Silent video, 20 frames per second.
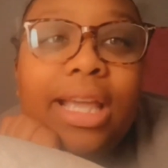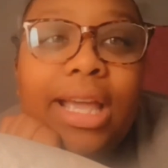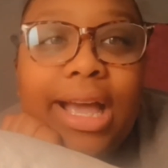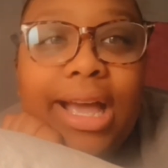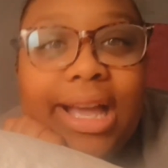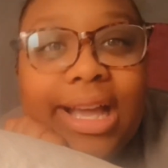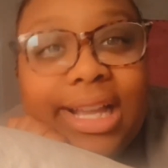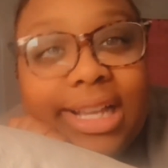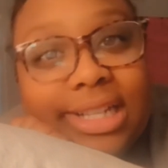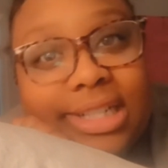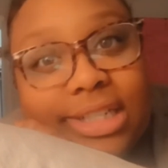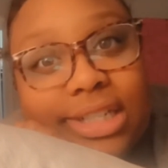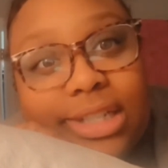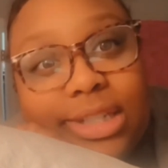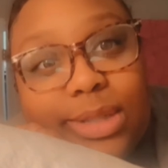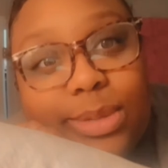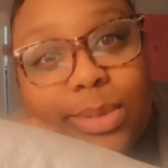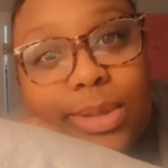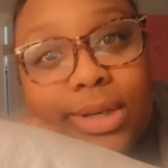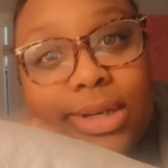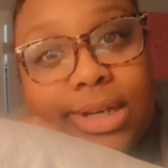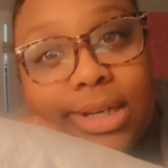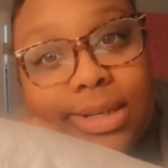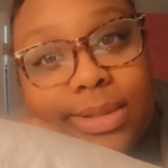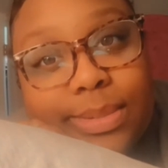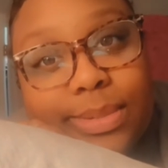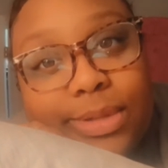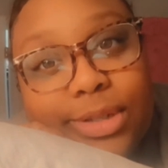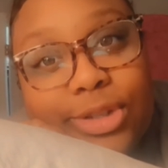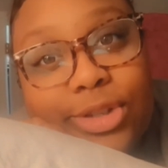I just woke
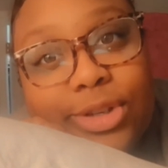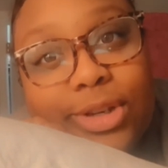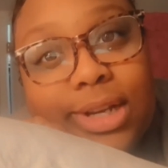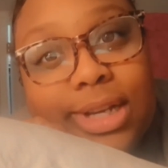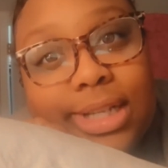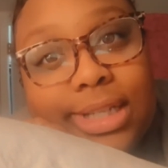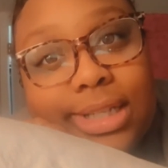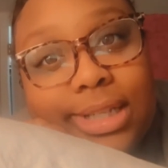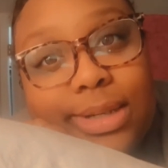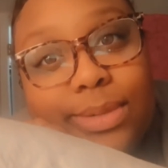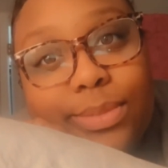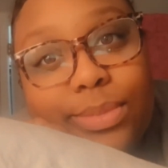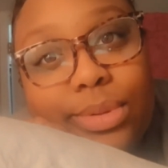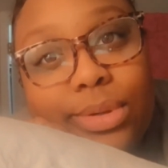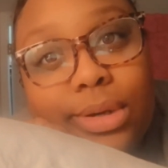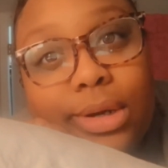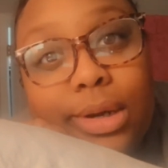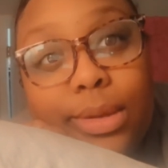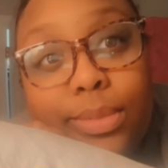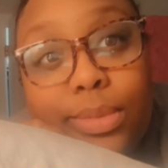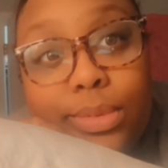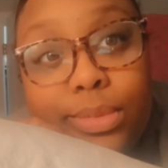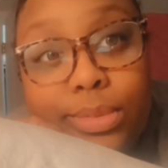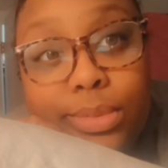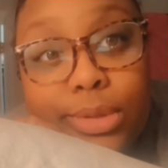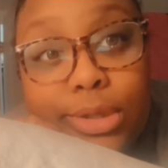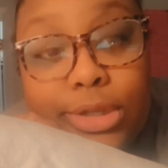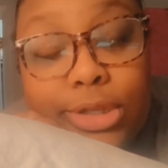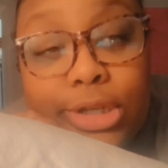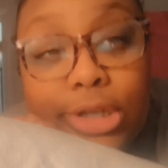up, as you guys can
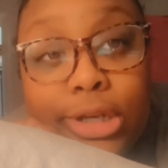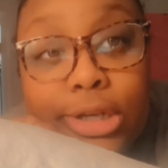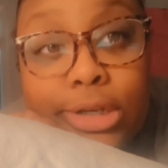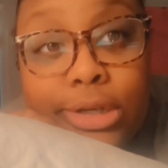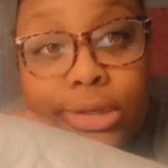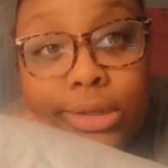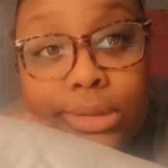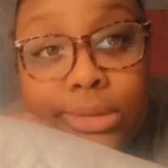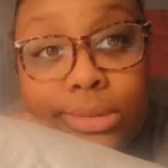probably tell,